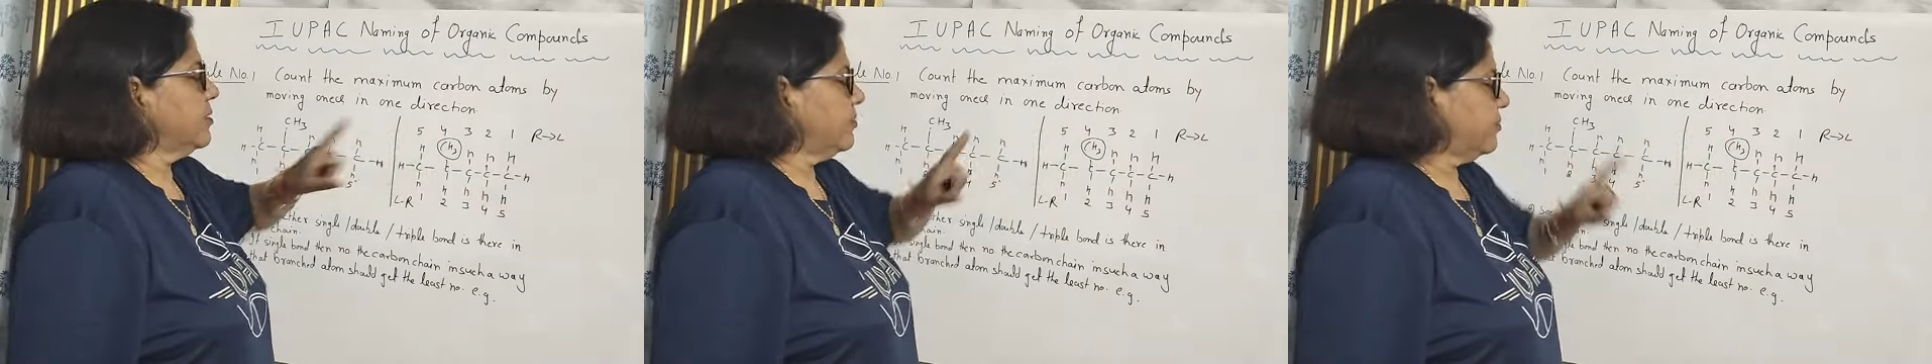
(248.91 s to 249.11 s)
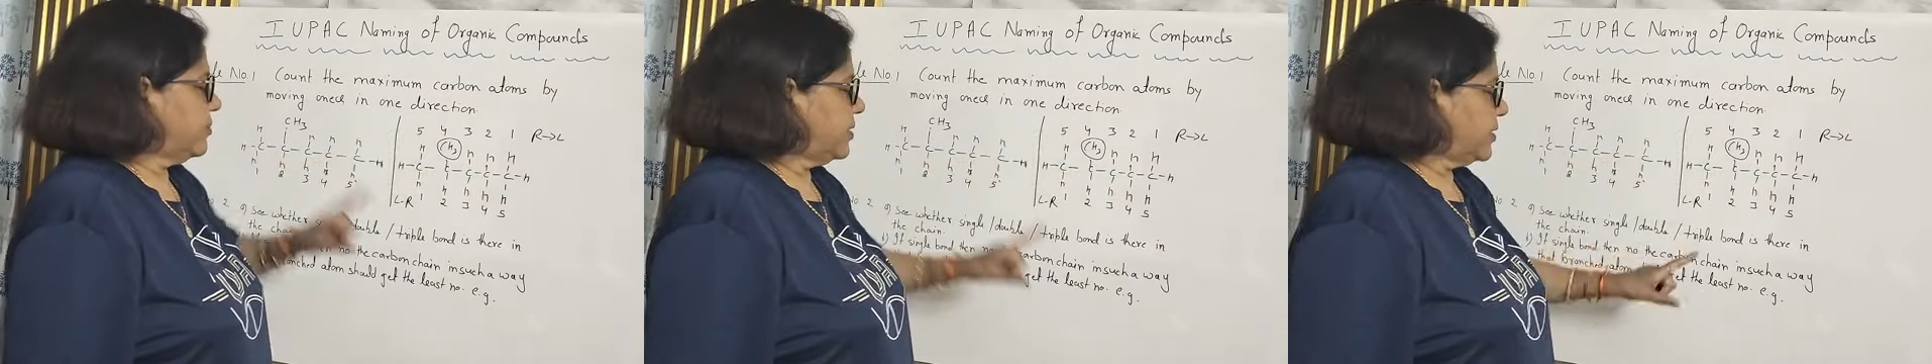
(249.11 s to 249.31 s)

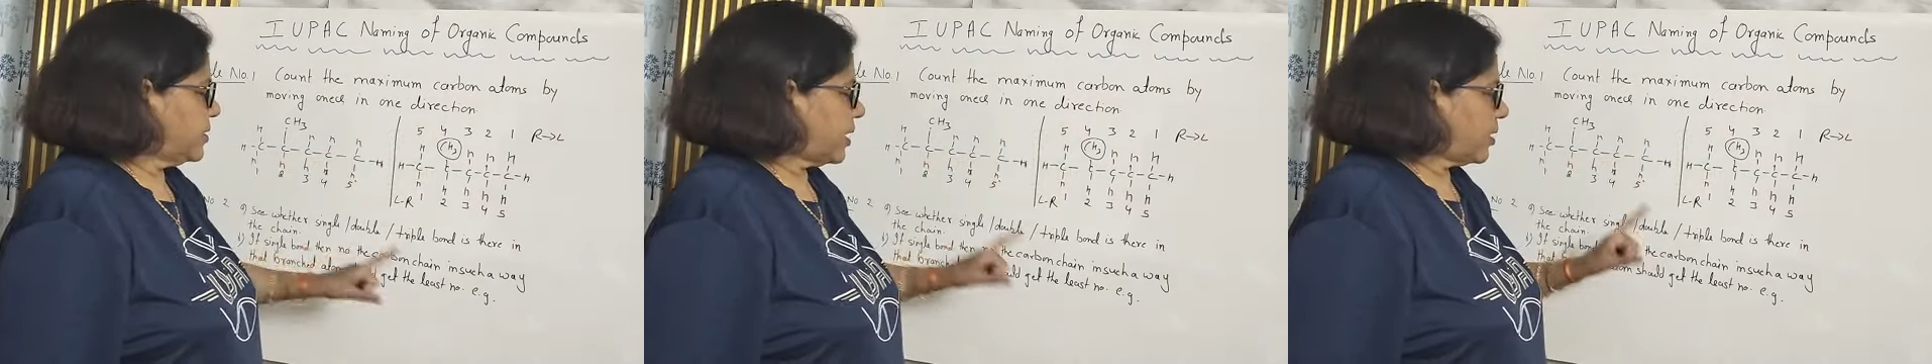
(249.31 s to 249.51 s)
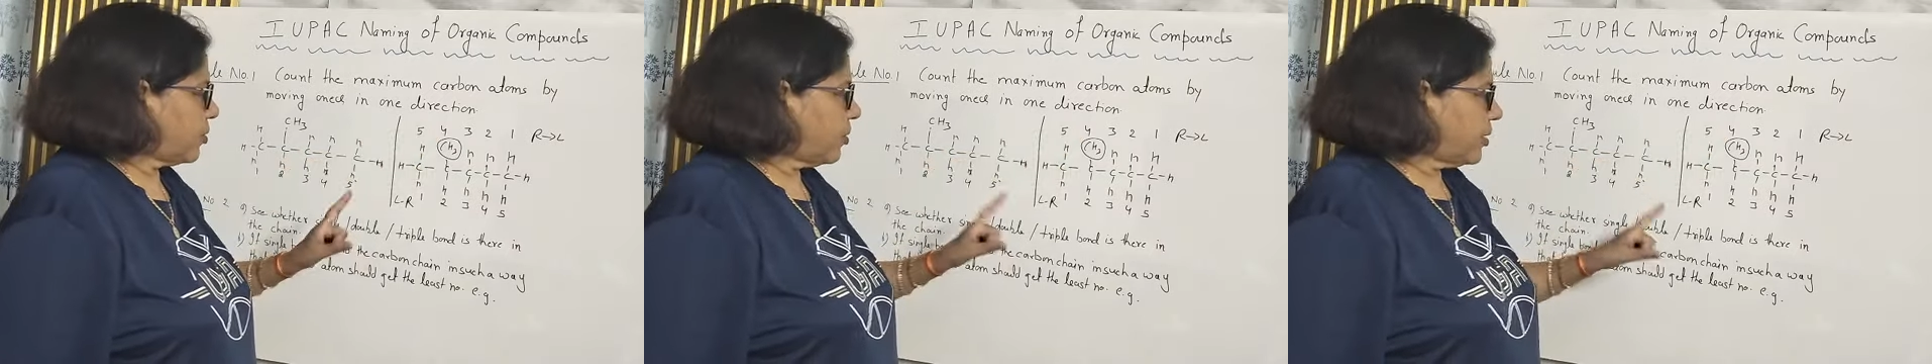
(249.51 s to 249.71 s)

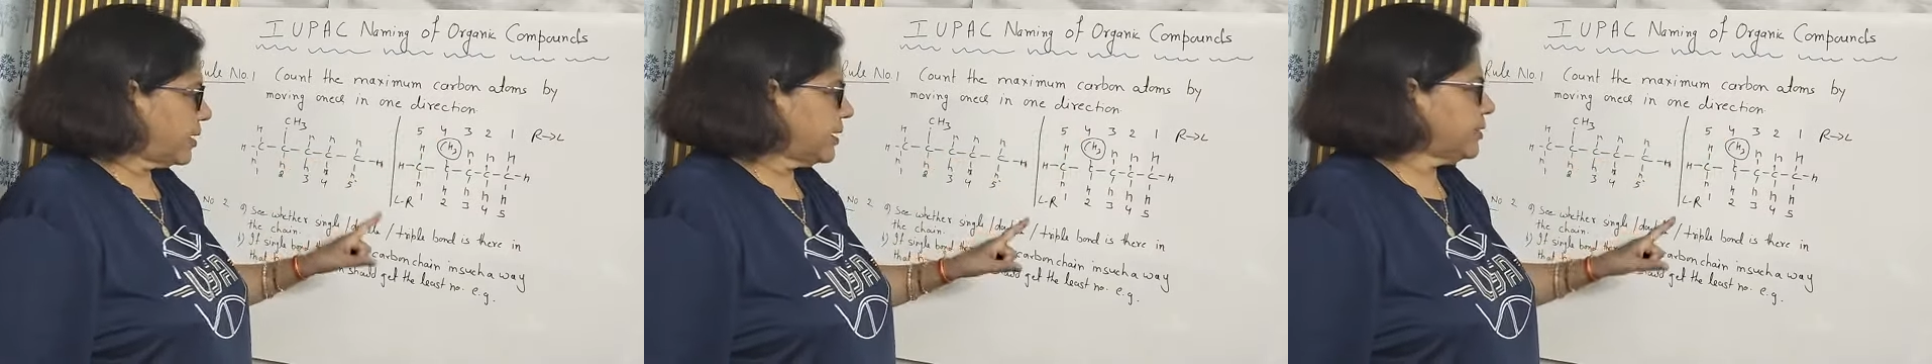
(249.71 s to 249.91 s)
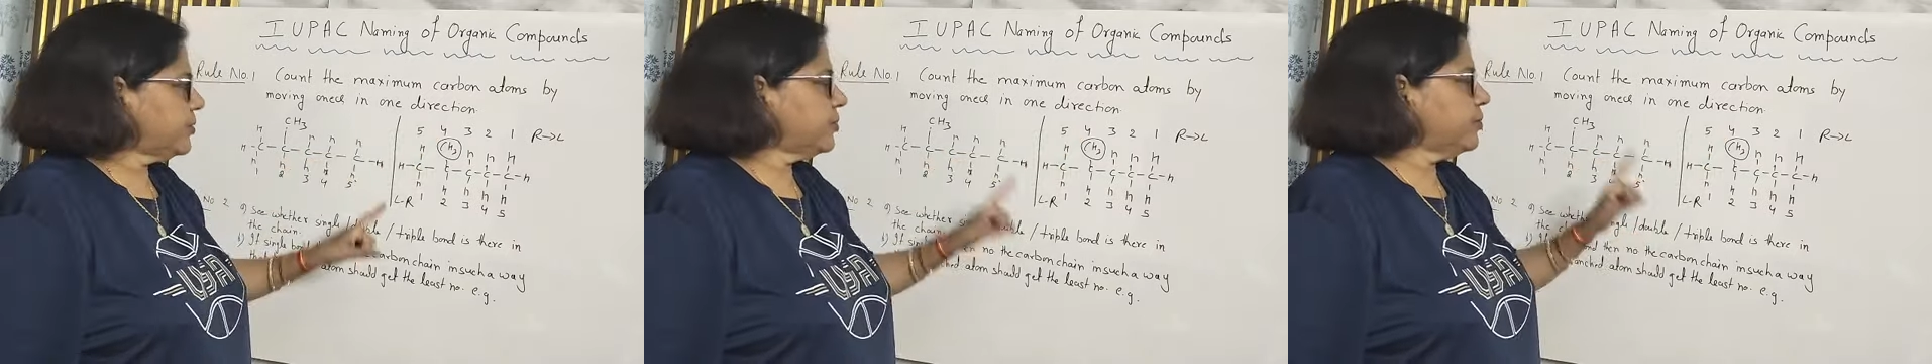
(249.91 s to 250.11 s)

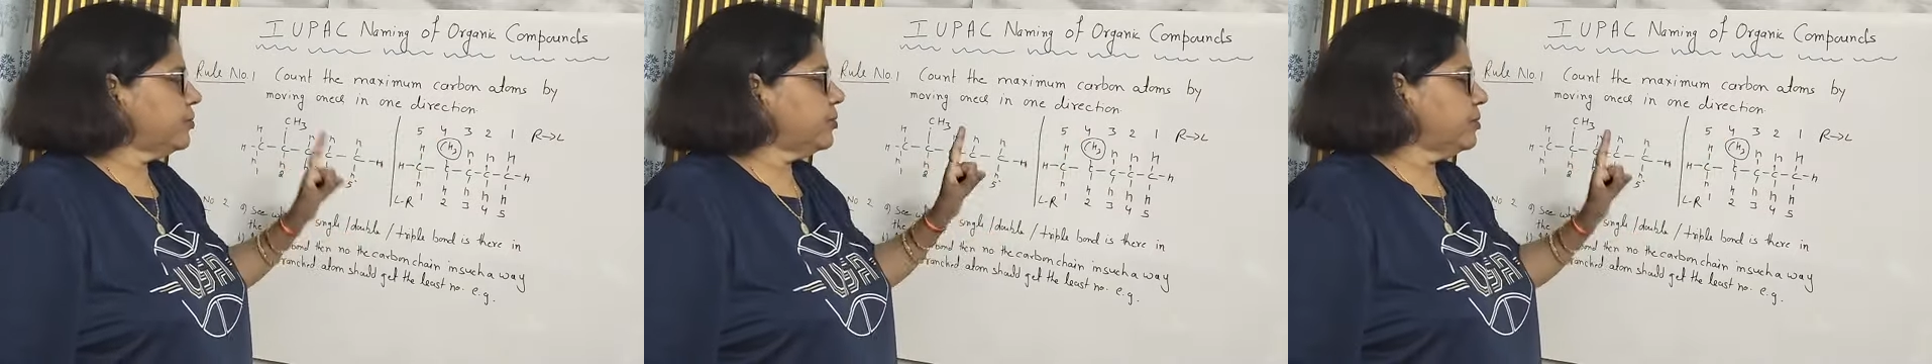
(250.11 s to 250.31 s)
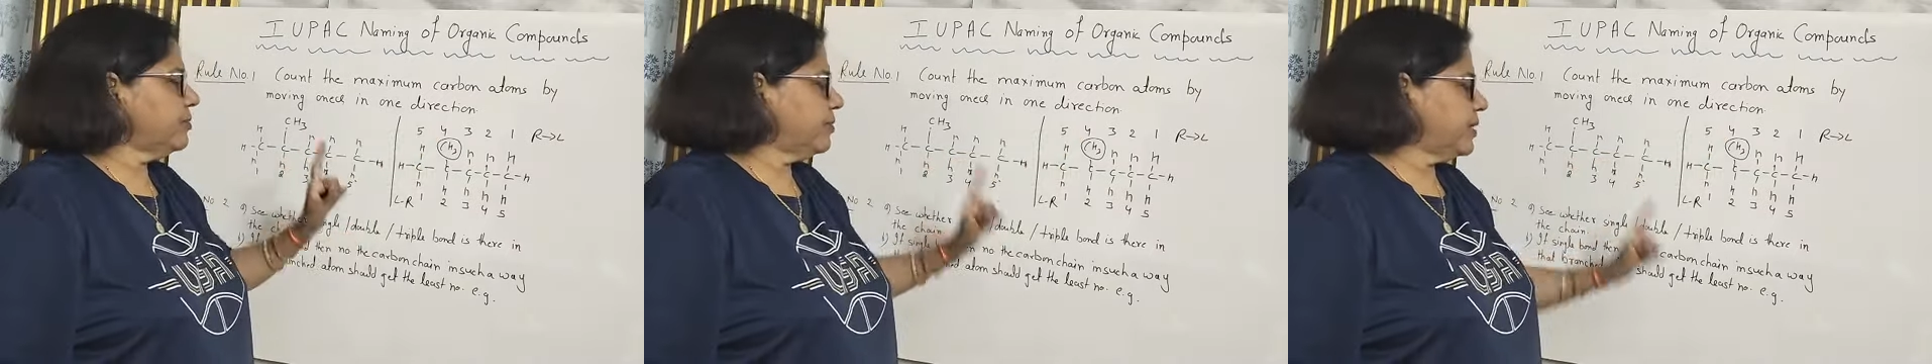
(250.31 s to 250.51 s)
according to
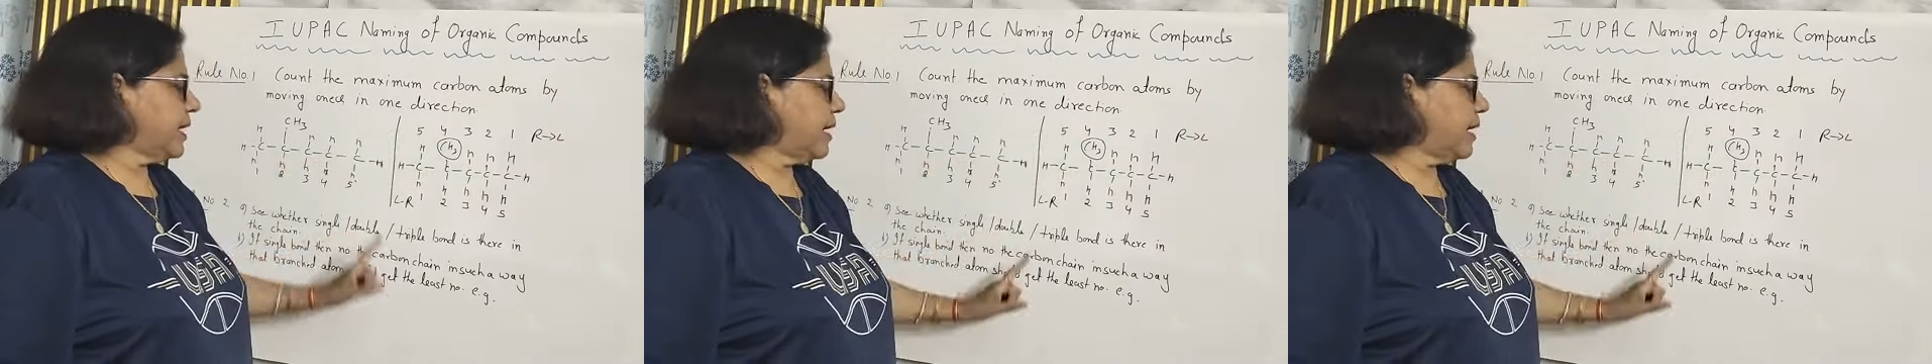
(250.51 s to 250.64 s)
rule we